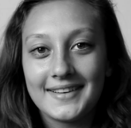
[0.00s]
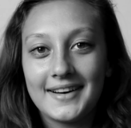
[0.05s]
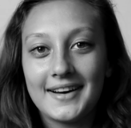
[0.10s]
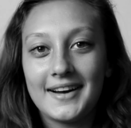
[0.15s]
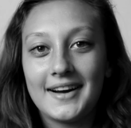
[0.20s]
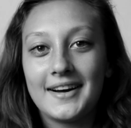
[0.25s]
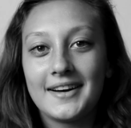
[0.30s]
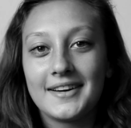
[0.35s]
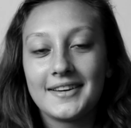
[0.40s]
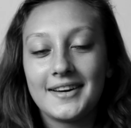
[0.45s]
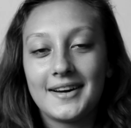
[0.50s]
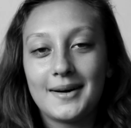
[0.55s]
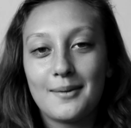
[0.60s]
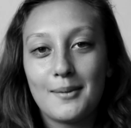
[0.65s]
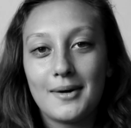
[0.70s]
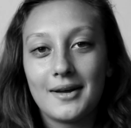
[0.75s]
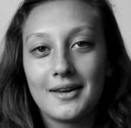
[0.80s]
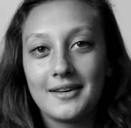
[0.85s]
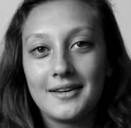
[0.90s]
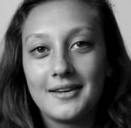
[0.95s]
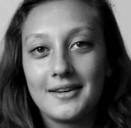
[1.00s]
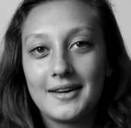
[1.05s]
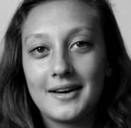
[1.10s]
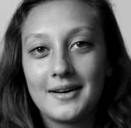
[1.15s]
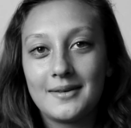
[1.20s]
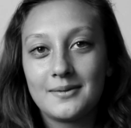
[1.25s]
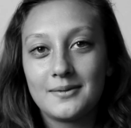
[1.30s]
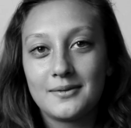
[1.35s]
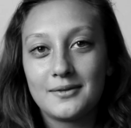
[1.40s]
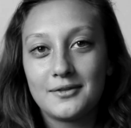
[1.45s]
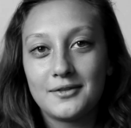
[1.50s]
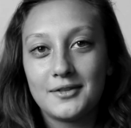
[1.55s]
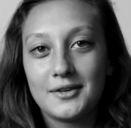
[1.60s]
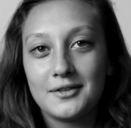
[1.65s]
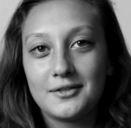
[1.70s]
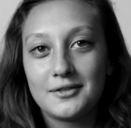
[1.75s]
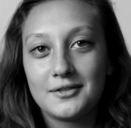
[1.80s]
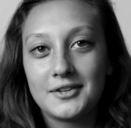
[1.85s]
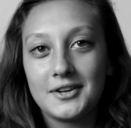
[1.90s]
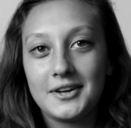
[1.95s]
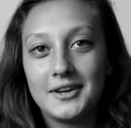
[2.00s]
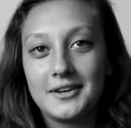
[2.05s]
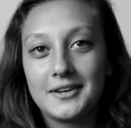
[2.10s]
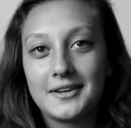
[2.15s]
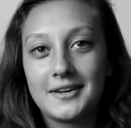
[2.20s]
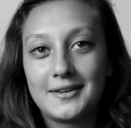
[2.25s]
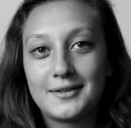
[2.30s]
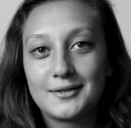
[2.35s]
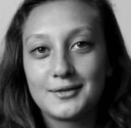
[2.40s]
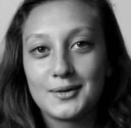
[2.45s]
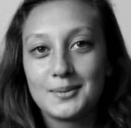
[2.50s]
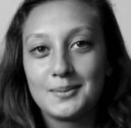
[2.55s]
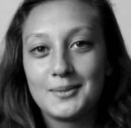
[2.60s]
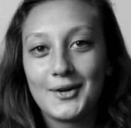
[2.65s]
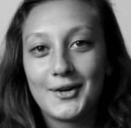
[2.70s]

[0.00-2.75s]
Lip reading: Hi, I'm Ellie and I'm 15 and I'm from